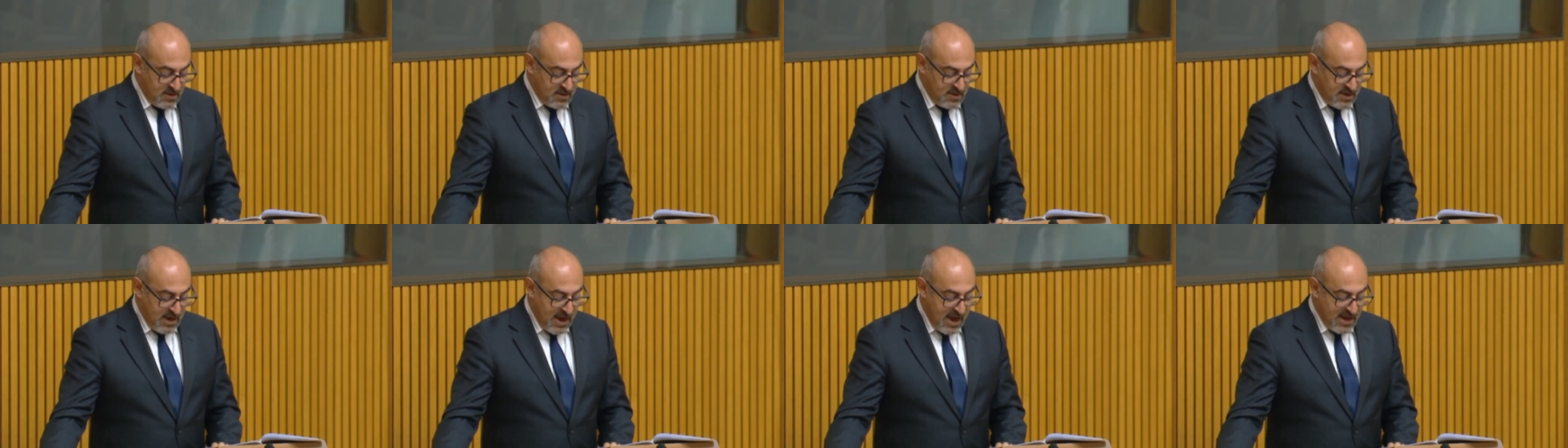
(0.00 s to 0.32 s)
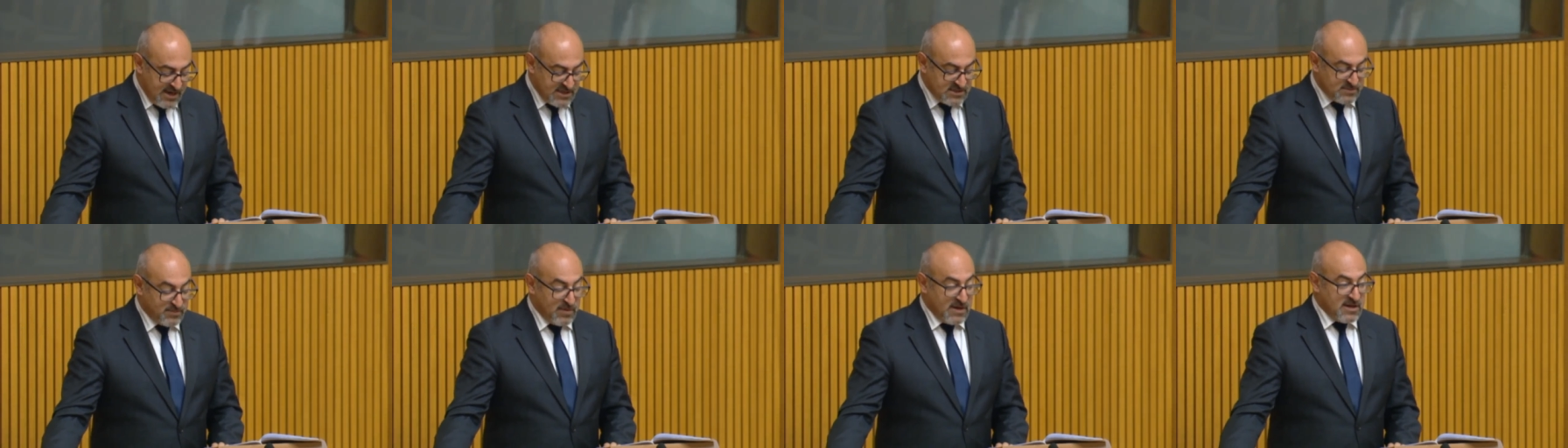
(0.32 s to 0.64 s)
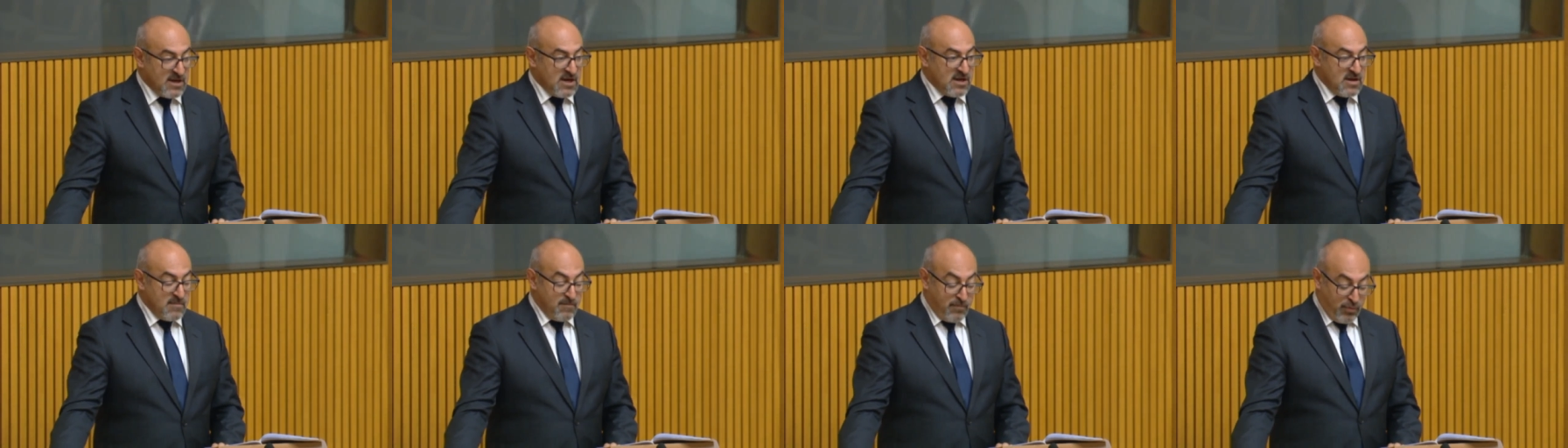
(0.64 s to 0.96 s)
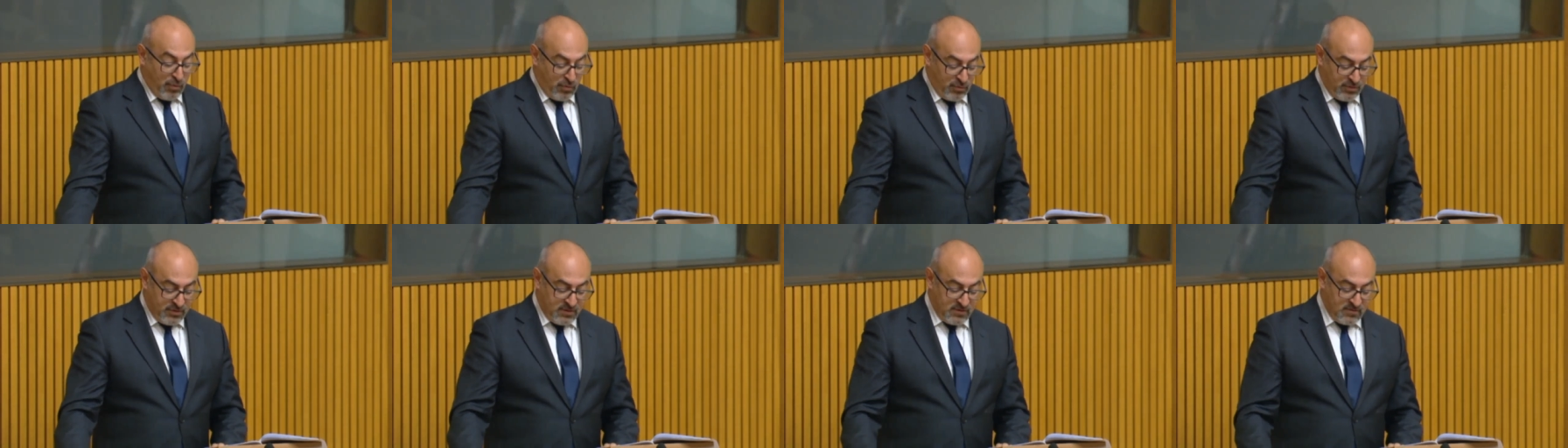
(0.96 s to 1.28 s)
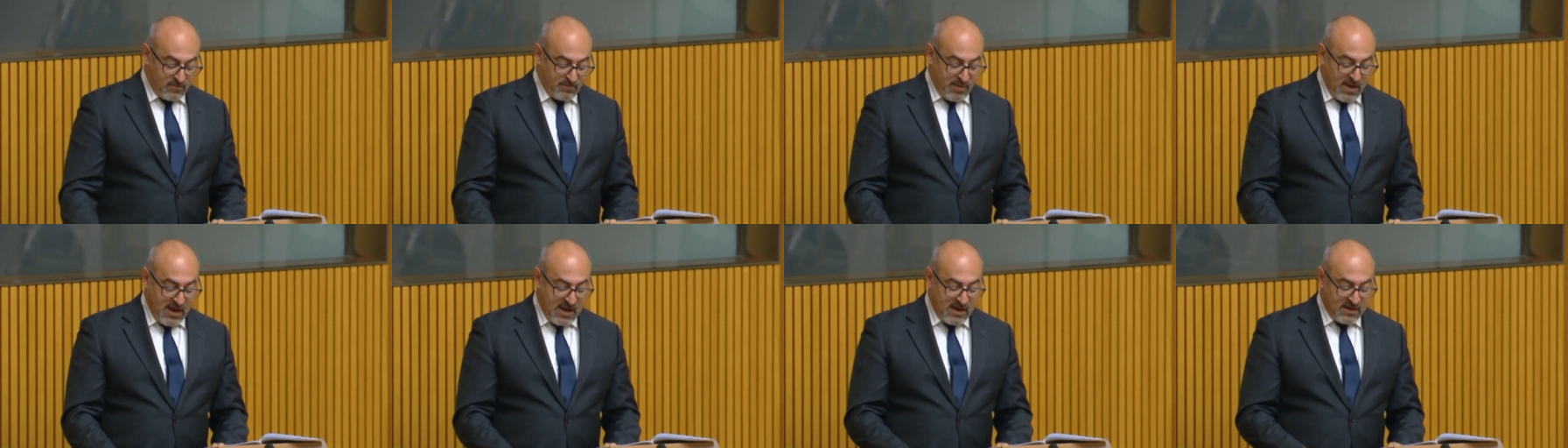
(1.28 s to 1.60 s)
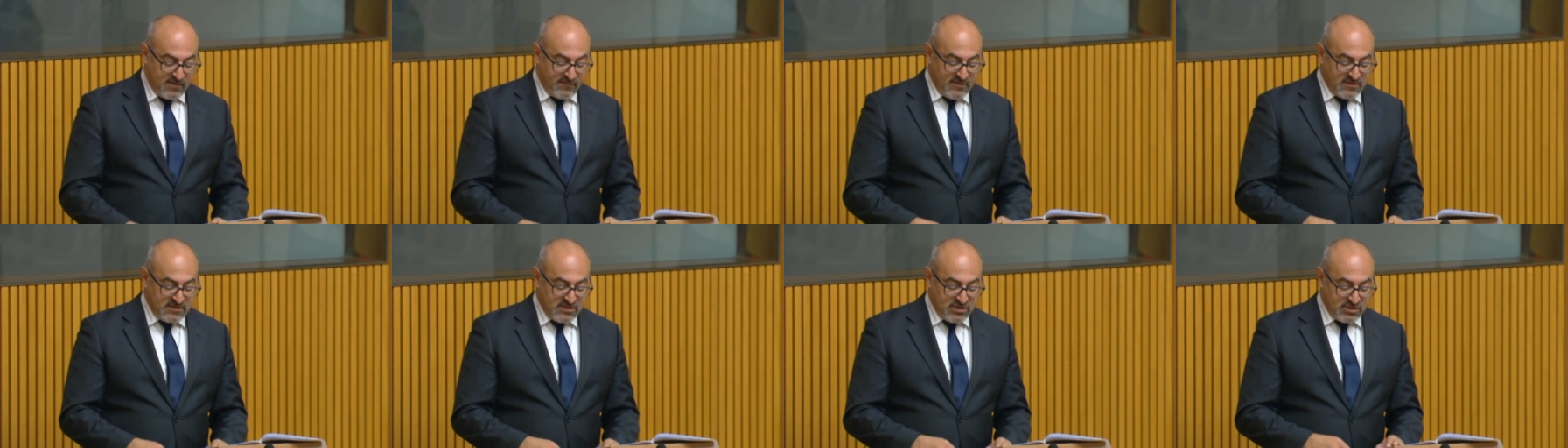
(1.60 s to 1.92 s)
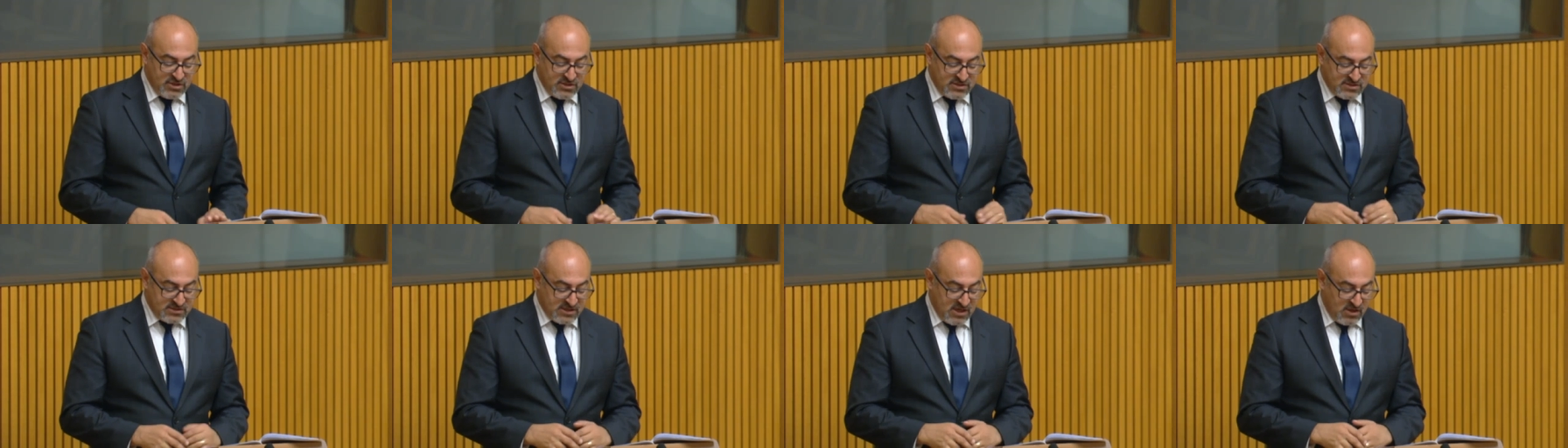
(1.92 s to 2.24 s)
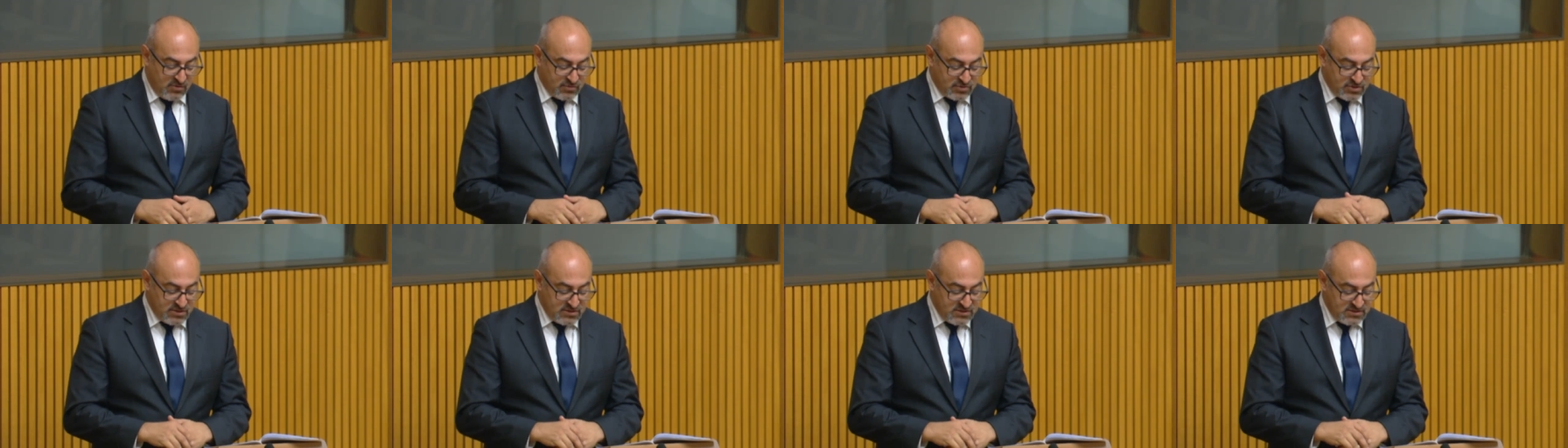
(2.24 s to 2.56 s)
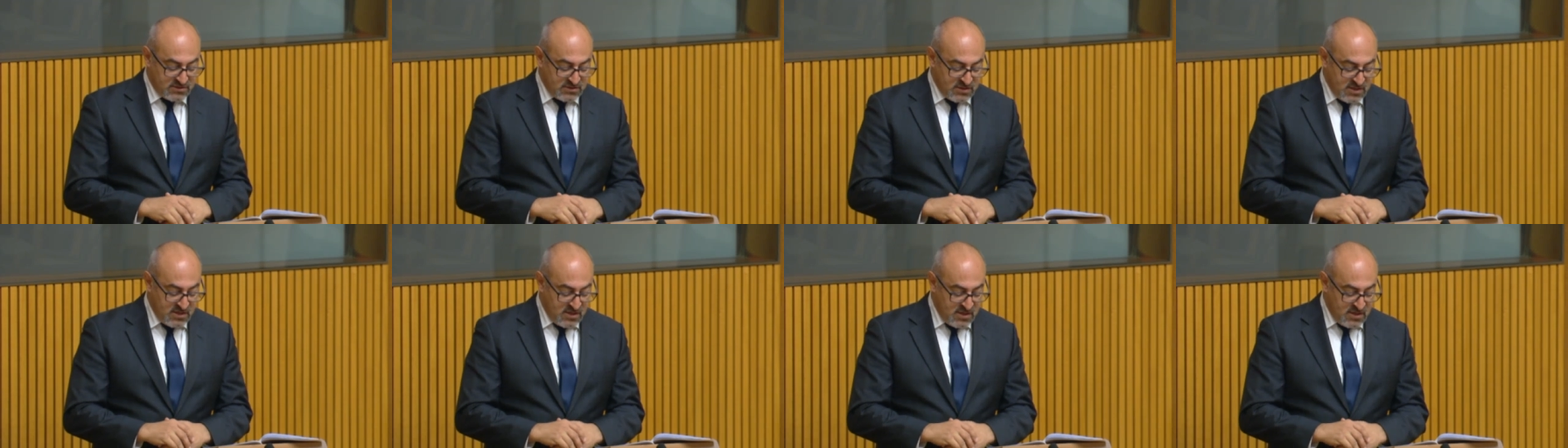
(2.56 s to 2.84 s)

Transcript: Art has been an important part of Indigenous cultures